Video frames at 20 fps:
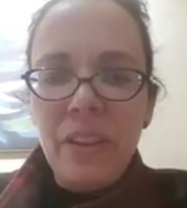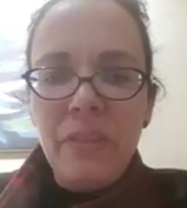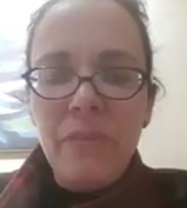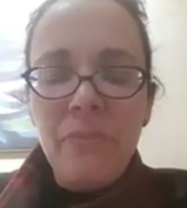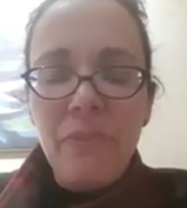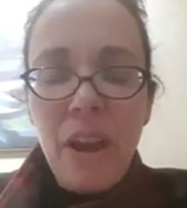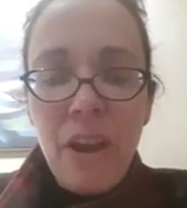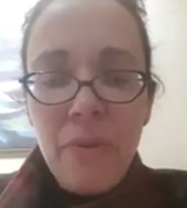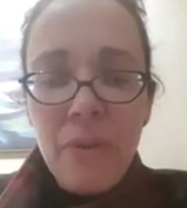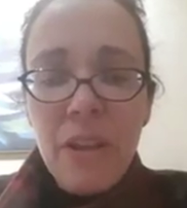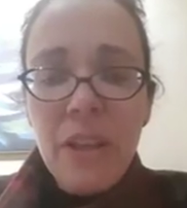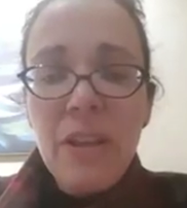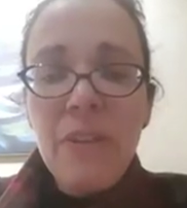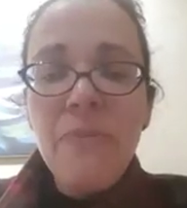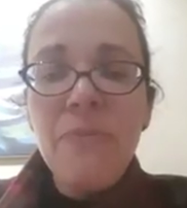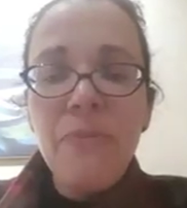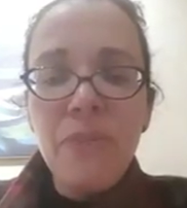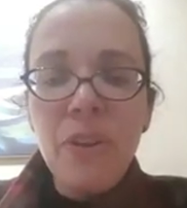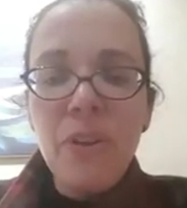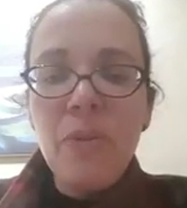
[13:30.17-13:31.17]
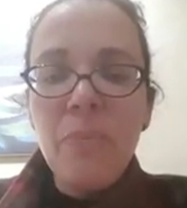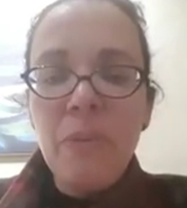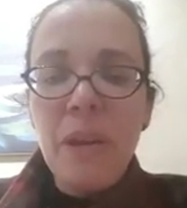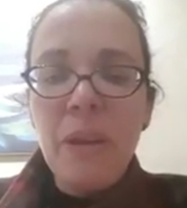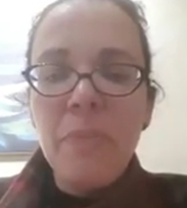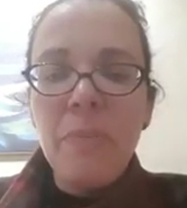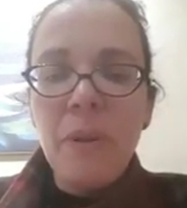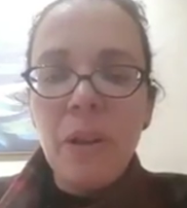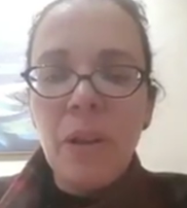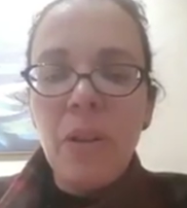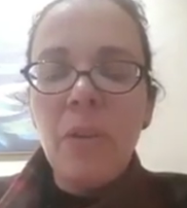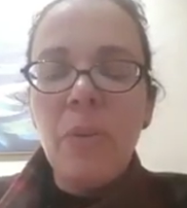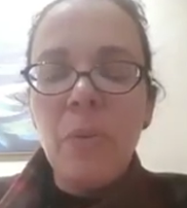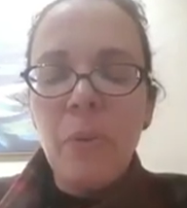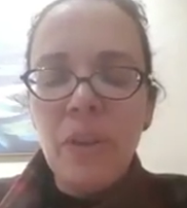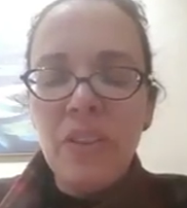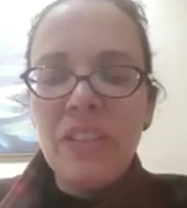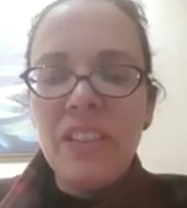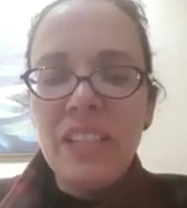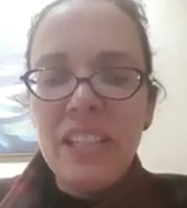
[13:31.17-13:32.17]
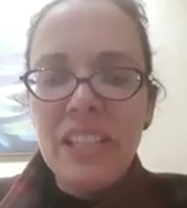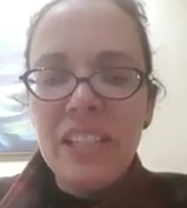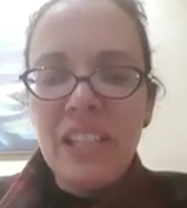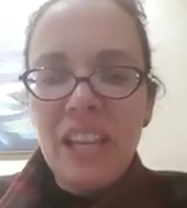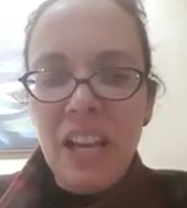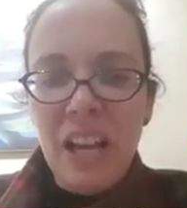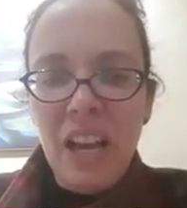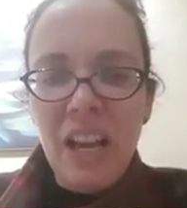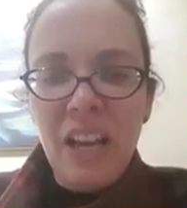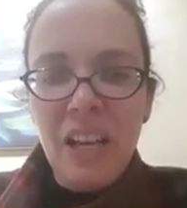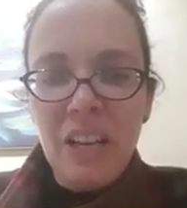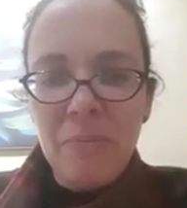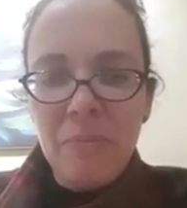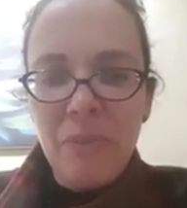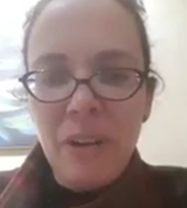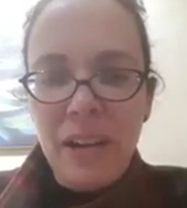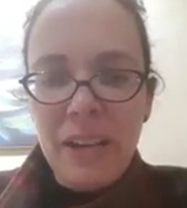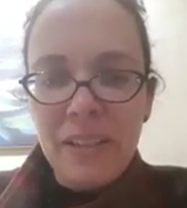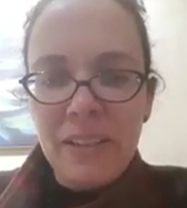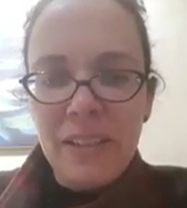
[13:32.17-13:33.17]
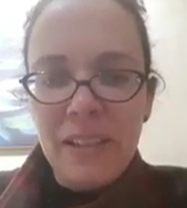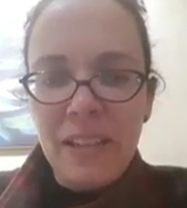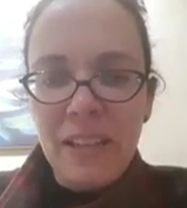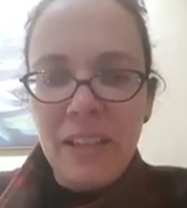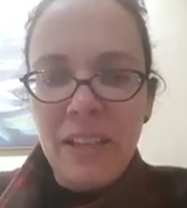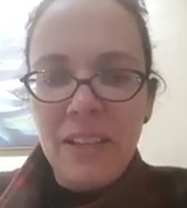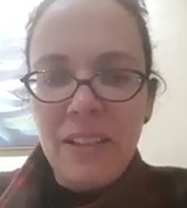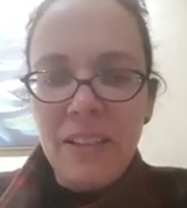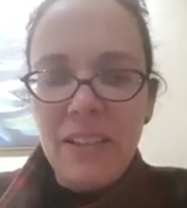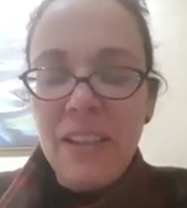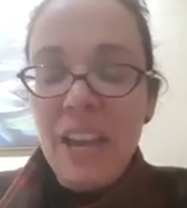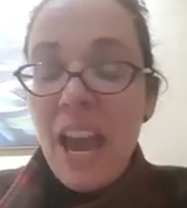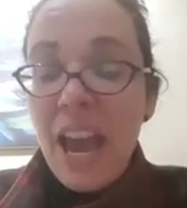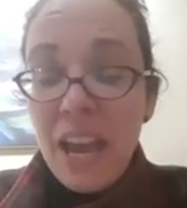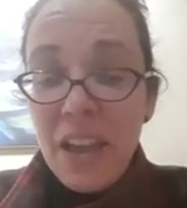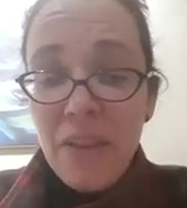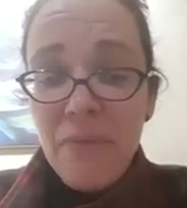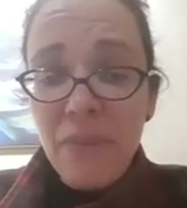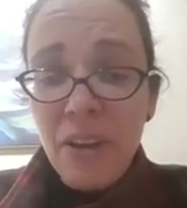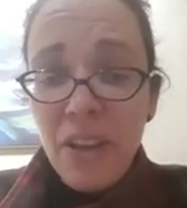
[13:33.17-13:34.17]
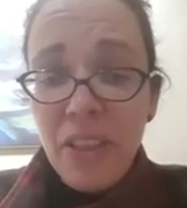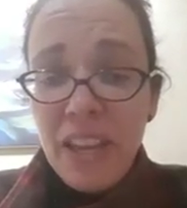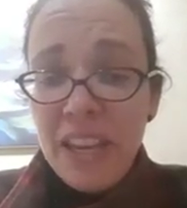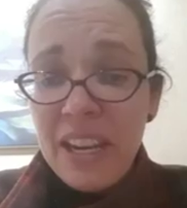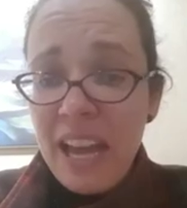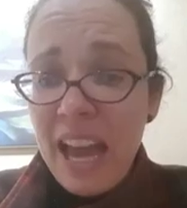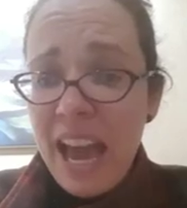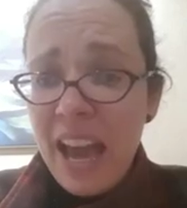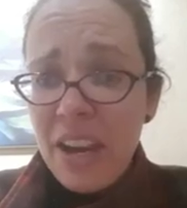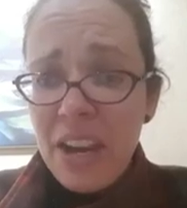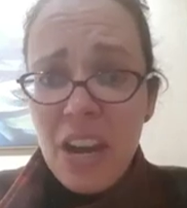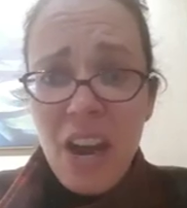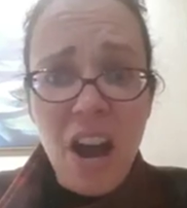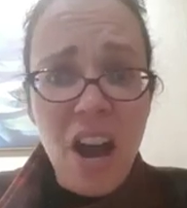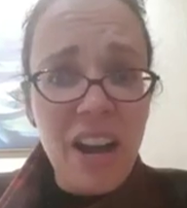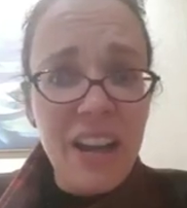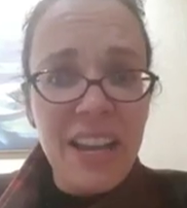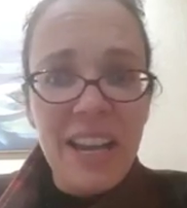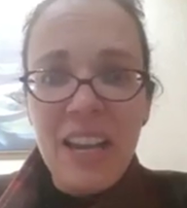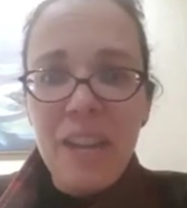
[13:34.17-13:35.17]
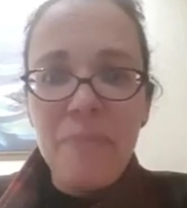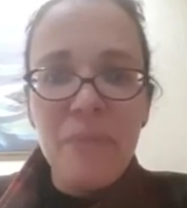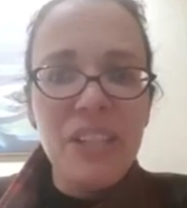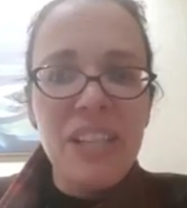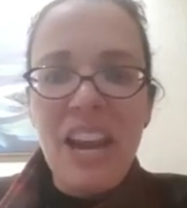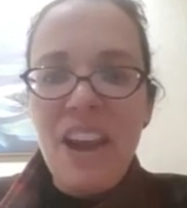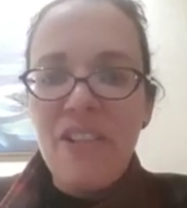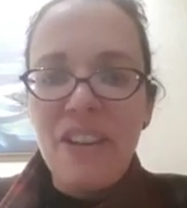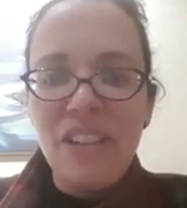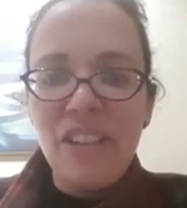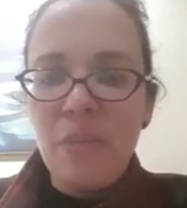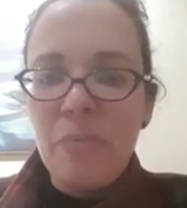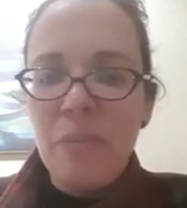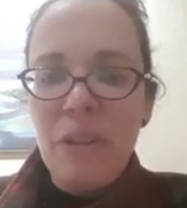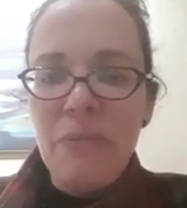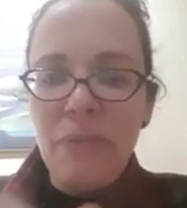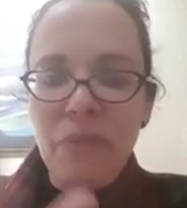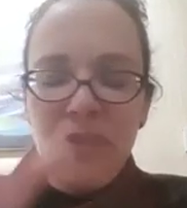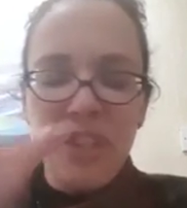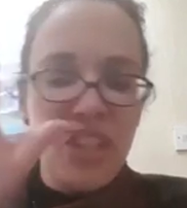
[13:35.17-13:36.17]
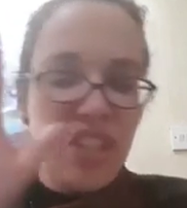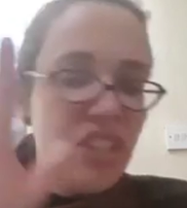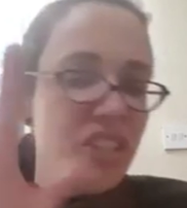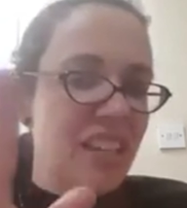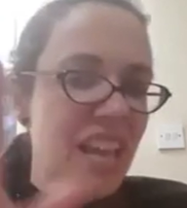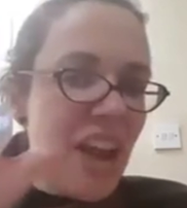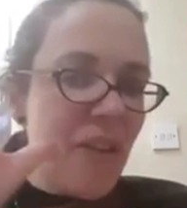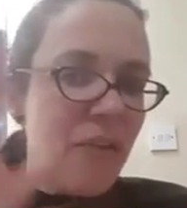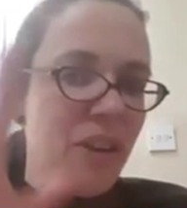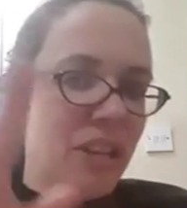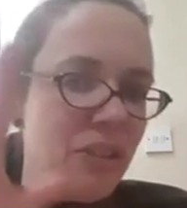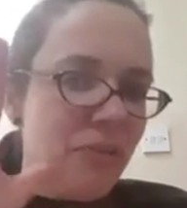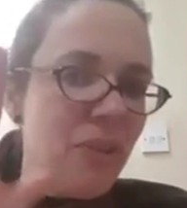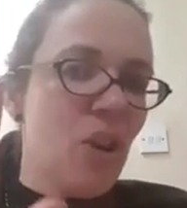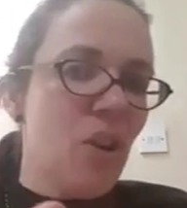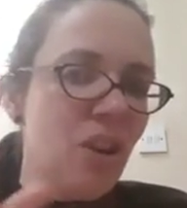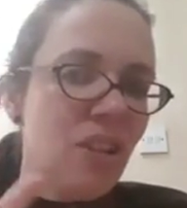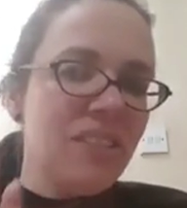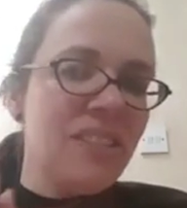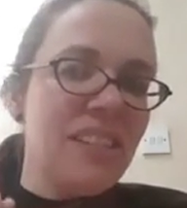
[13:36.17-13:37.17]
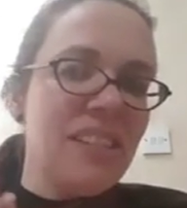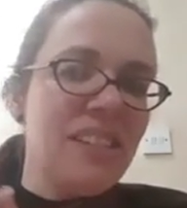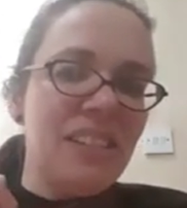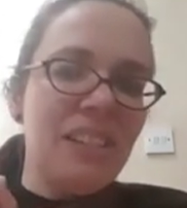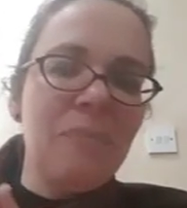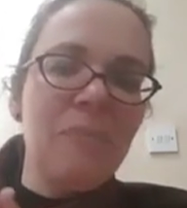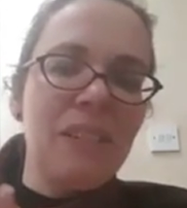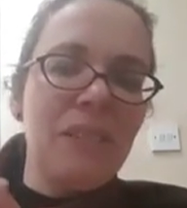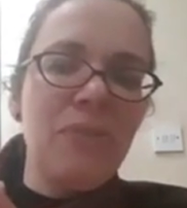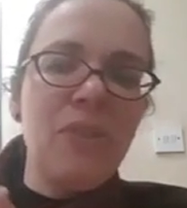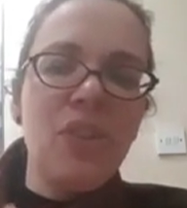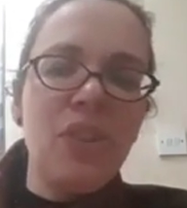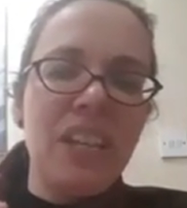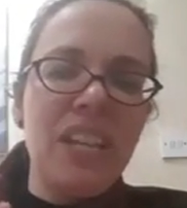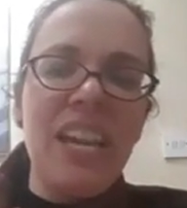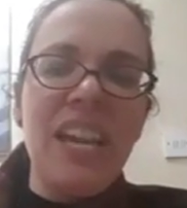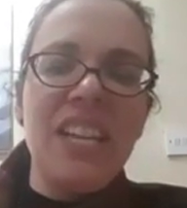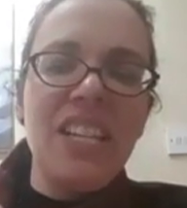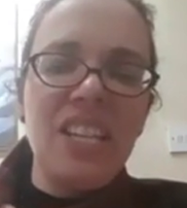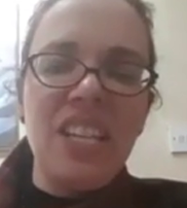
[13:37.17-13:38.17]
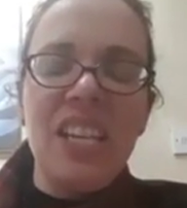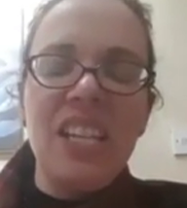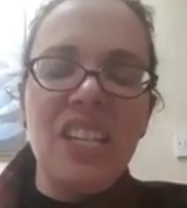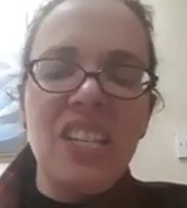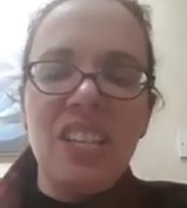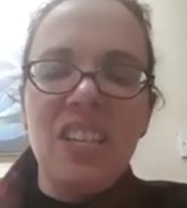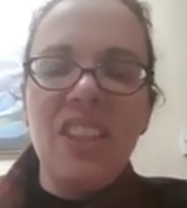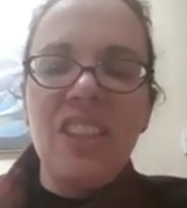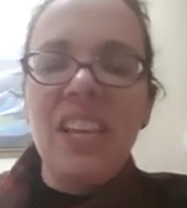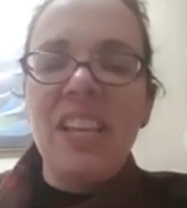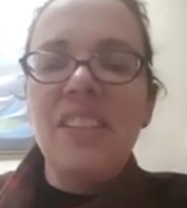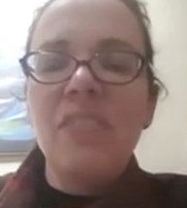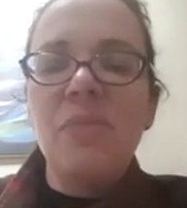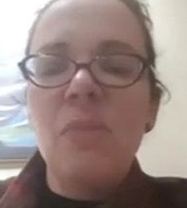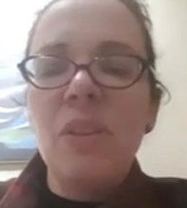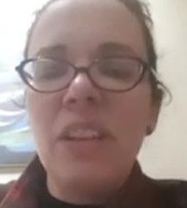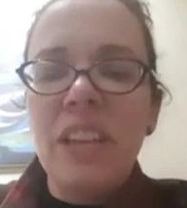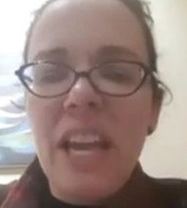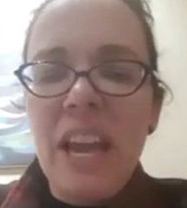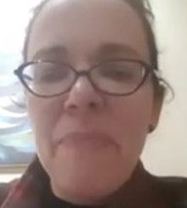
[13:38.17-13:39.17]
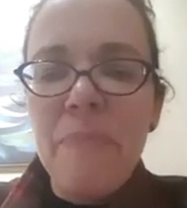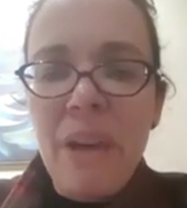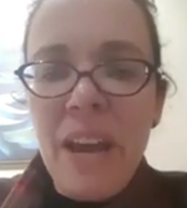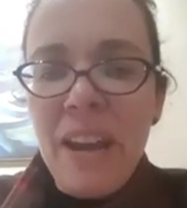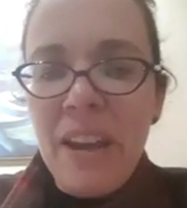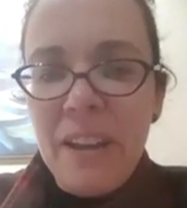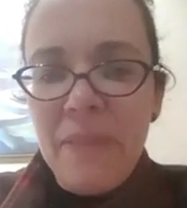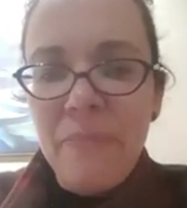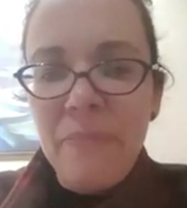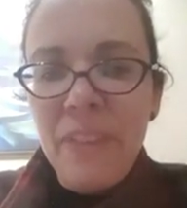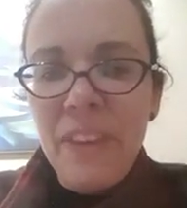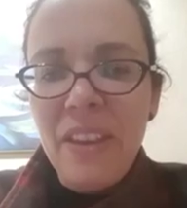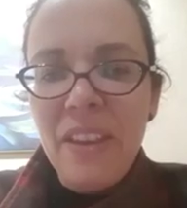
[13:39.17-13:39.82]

Very few people wanted a hard Brexit. Yeah, you've got the anarchic libertarians who believe if you just get rid of all systems of organisation, things will get better.